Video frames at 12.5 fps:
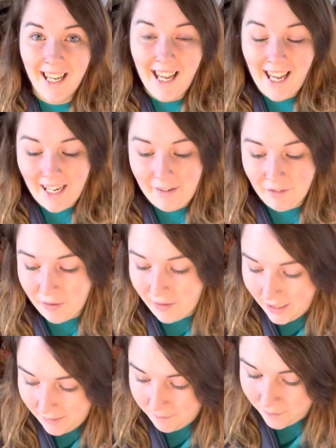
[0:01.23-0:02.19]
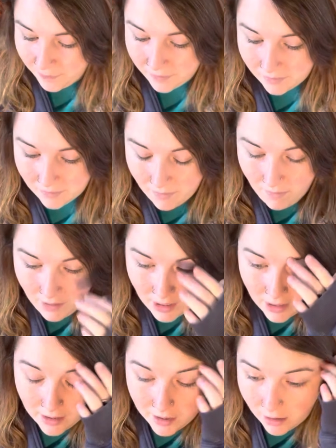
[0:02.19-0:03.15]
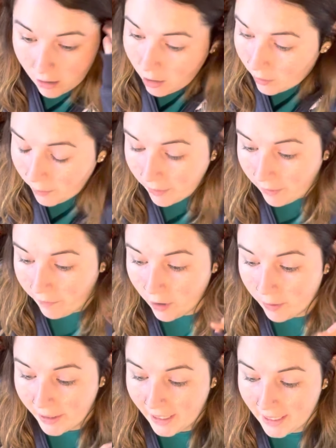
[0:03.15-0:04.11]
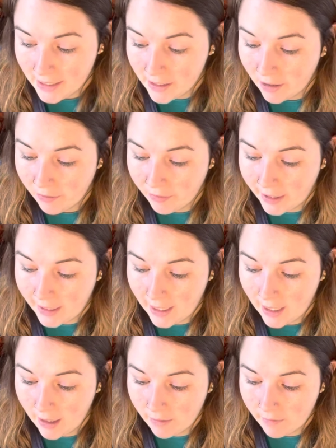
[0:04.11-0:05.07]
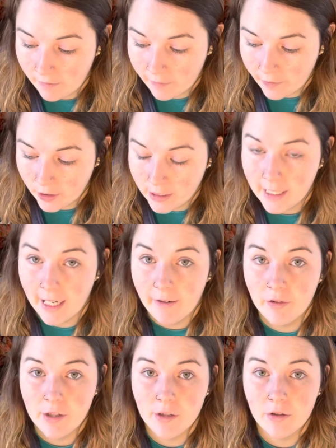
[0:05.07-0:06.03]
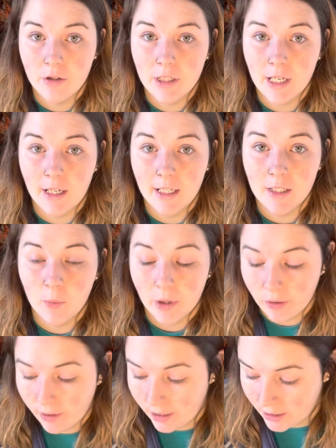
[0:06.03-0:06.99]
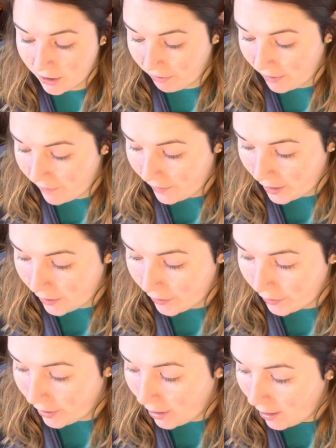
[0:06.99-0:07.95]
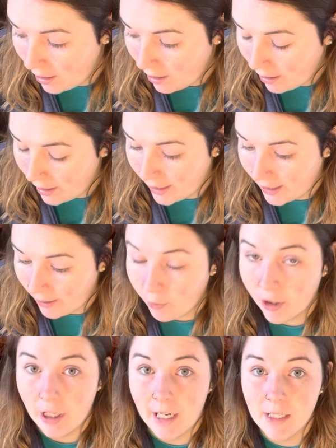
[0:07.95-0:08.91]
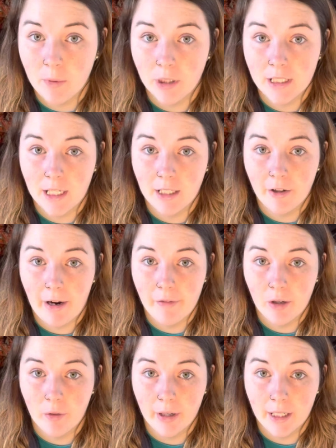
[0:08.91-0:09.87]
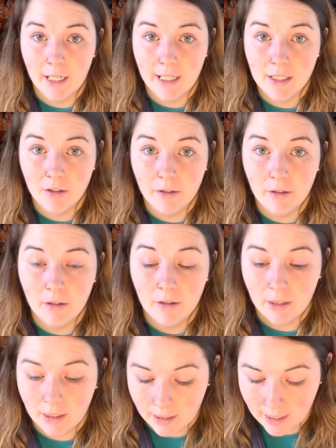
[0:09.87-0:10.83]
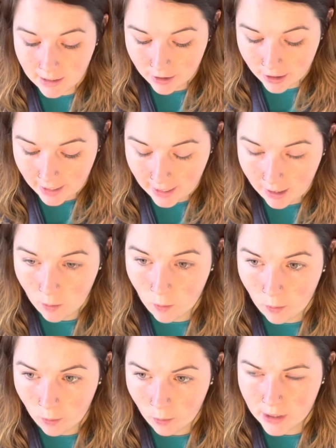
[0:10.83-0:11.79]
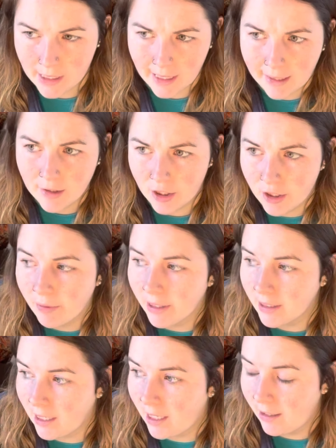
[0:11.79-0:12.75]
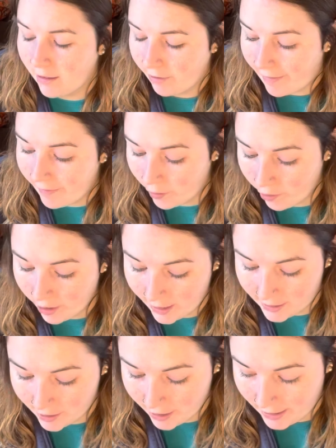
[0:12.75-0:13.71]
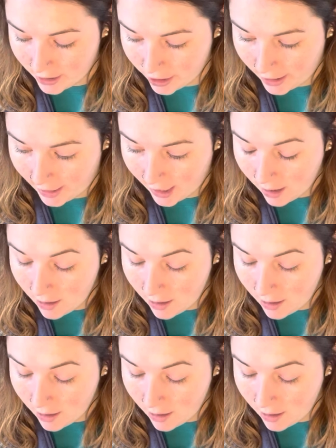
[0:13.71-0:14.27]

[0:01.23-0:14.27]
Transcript: Hi everyone. So before we get to the reading for today for social studies, we're going to review what you guys worked on the graphic organizer yesterday, what section you worked on the graphic organizer yesterday.